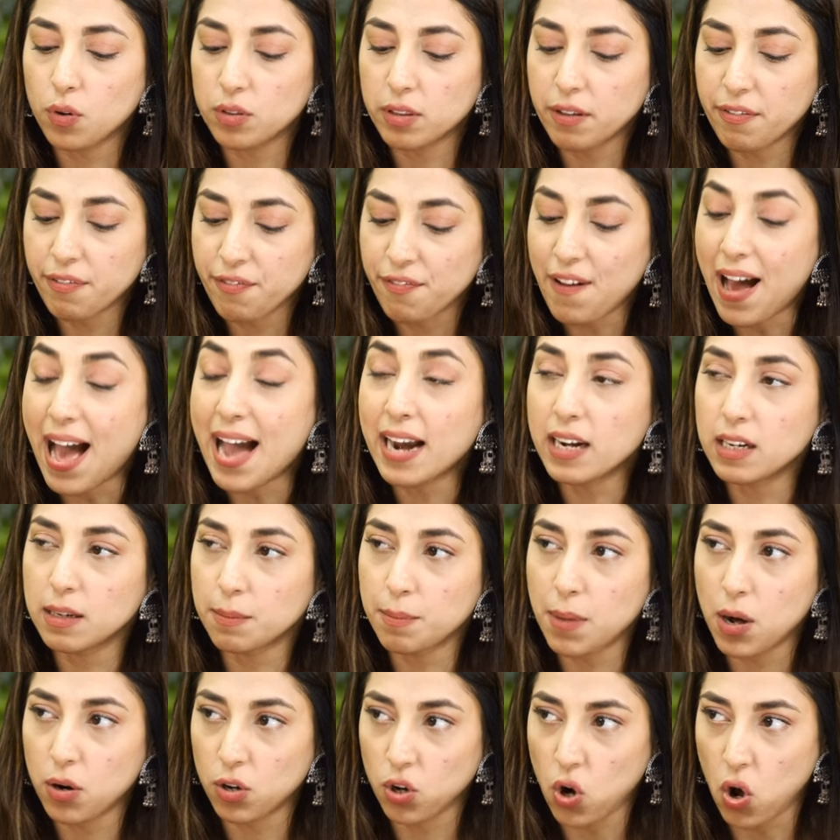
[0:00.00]
The fact
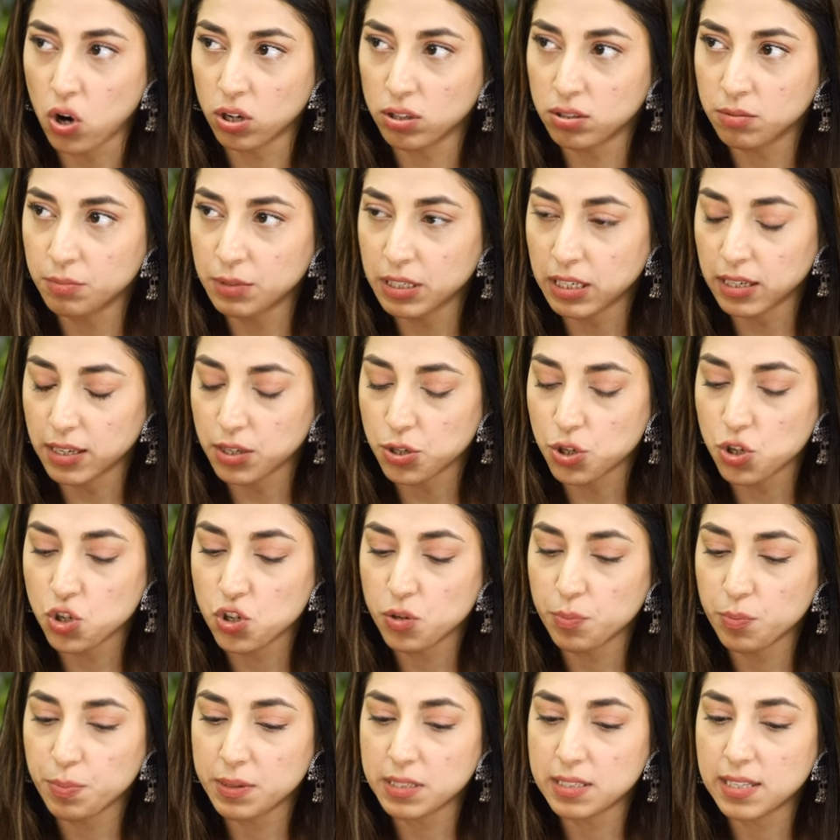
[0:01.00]
about long-term
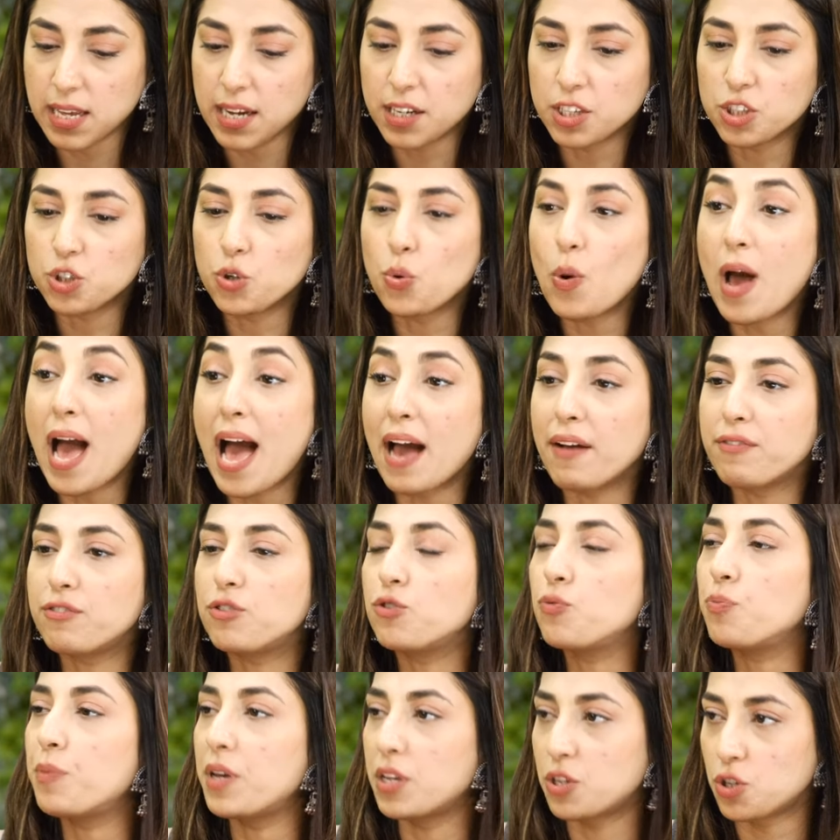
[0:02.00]
relationship is that you have
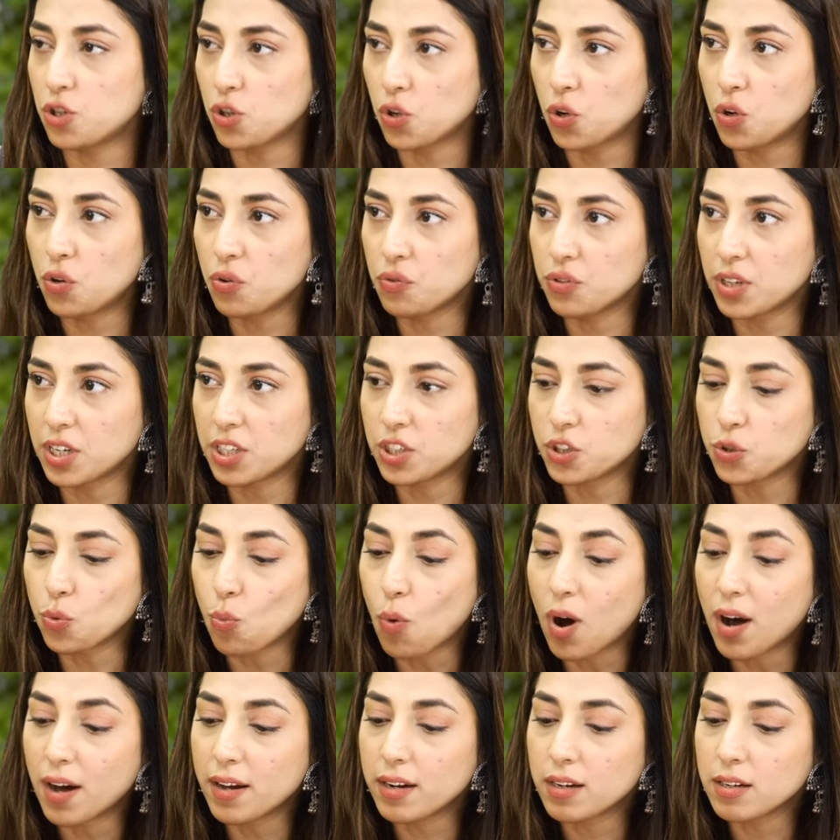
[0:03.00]
to make sure that you
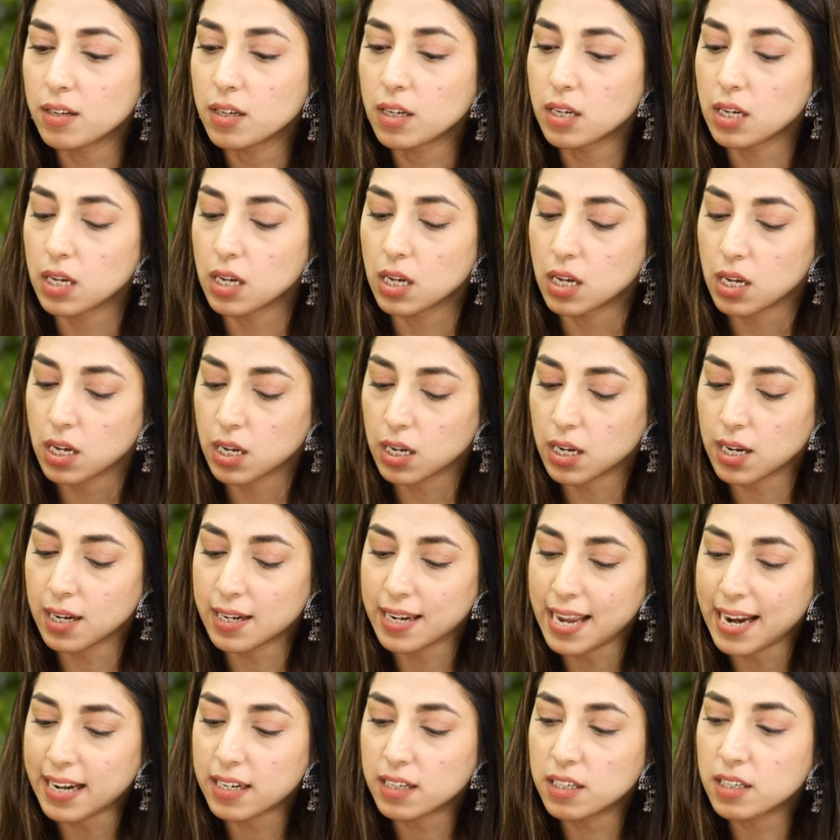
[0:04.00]
are
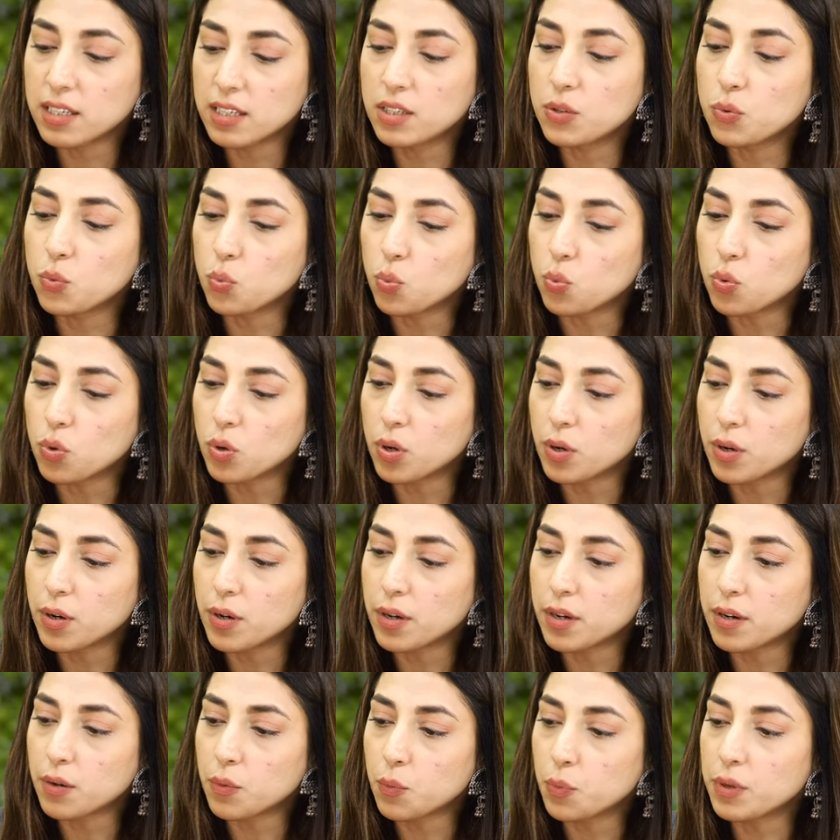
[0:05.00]
connected w-
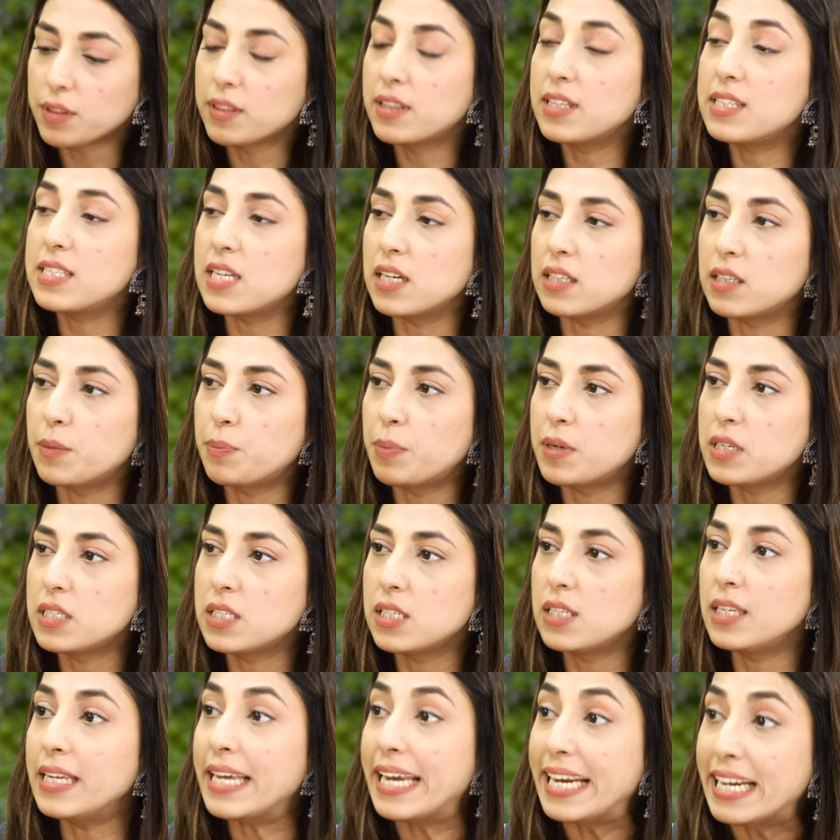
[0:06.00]
with this other
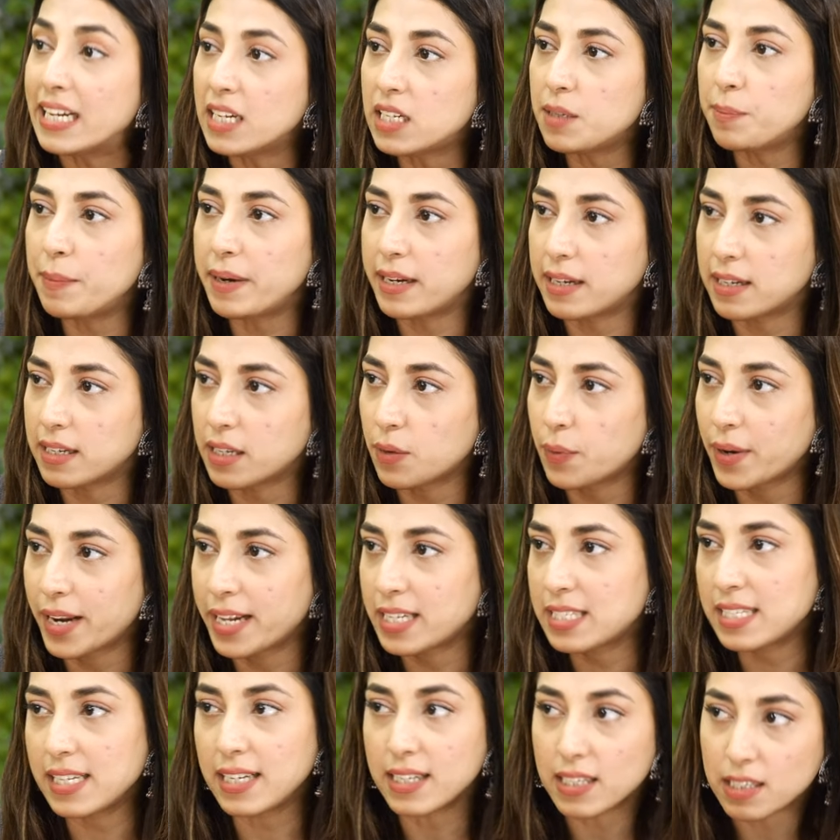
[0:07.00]
person intimately. When I
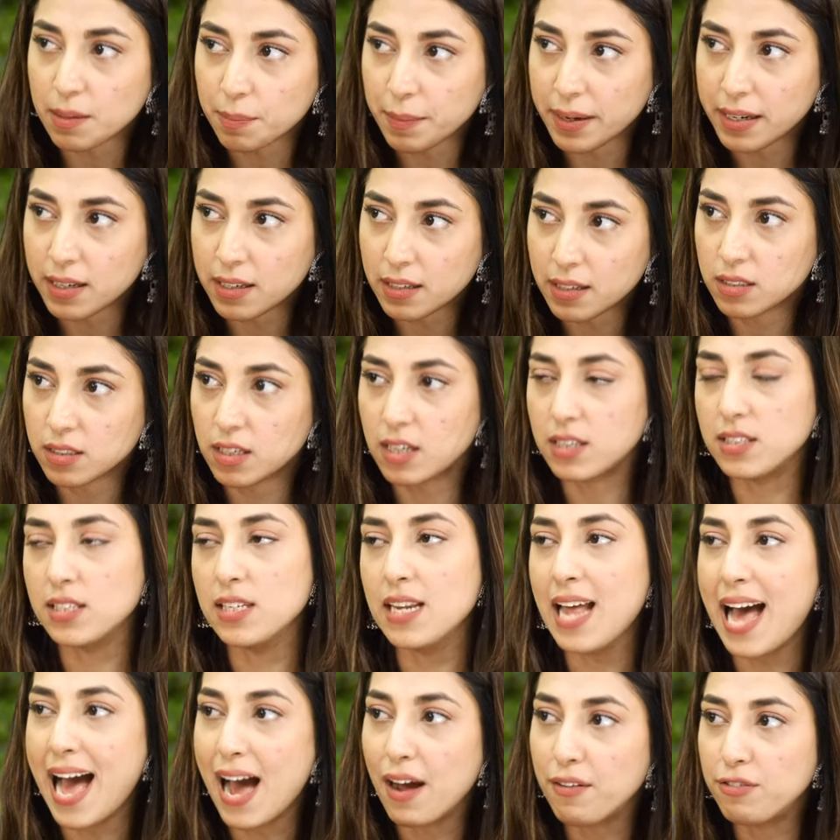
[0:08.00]
say intimate,
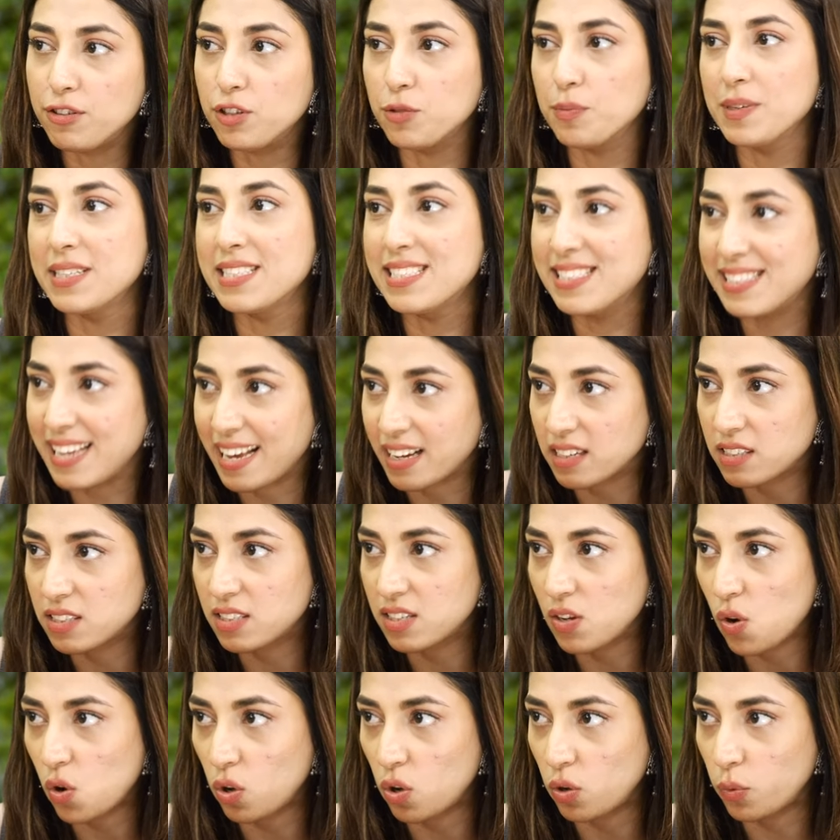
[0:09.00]
doesn't have to be sex
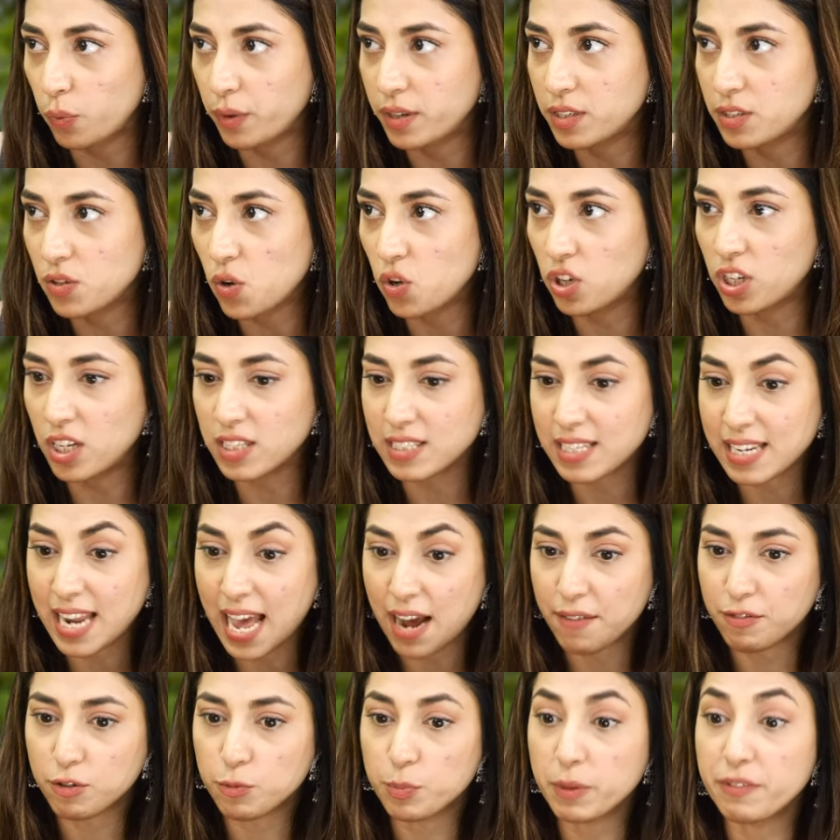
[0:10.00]
always, or doesn't
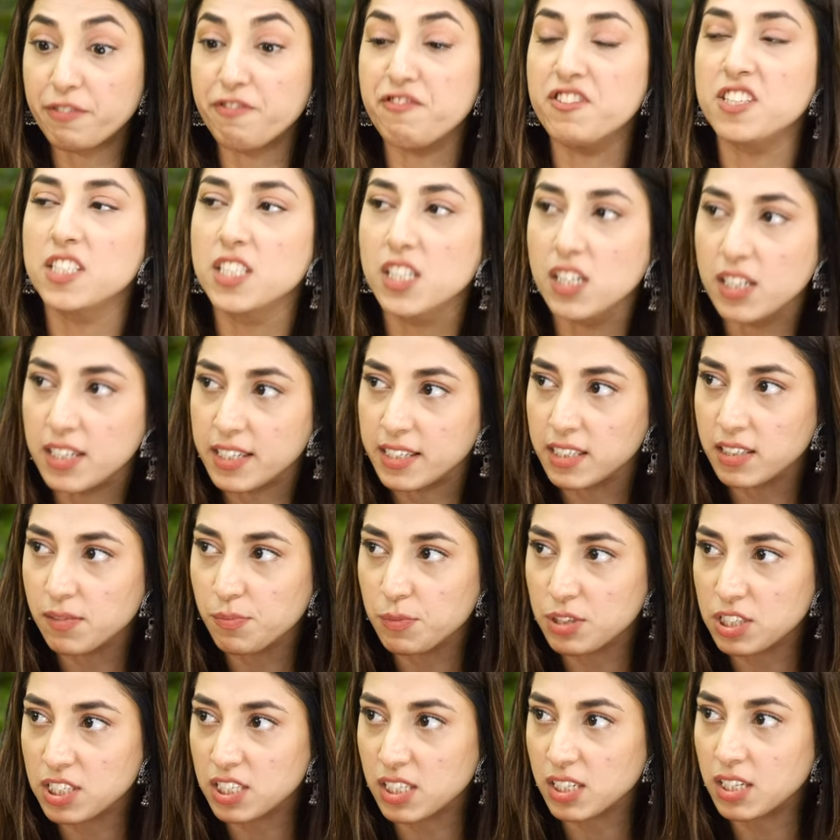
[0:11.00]
have to be physical
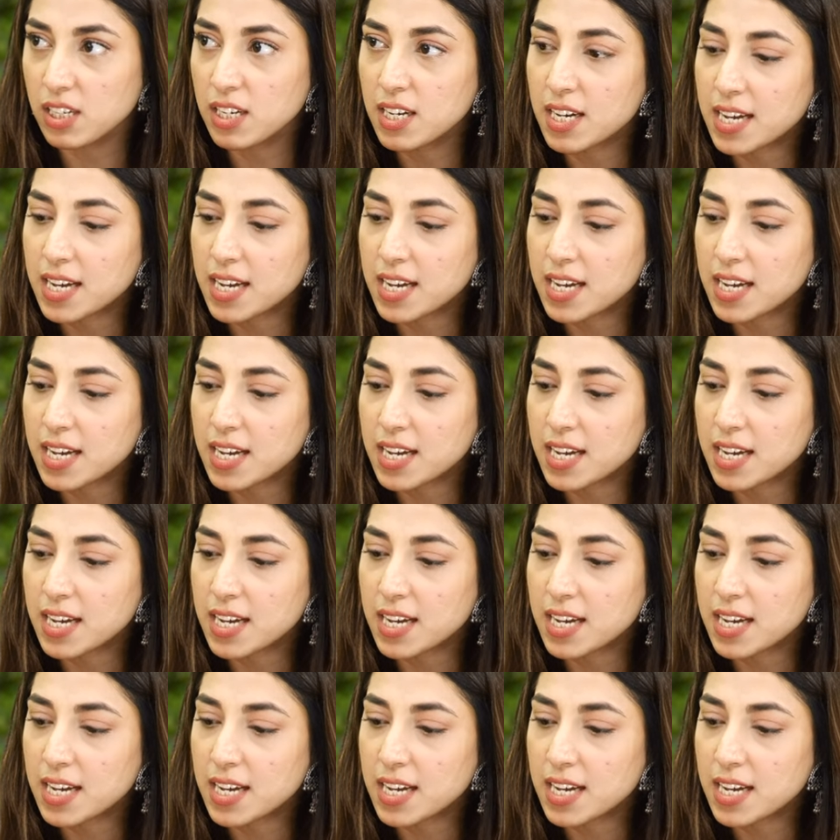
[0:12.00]
intimacy.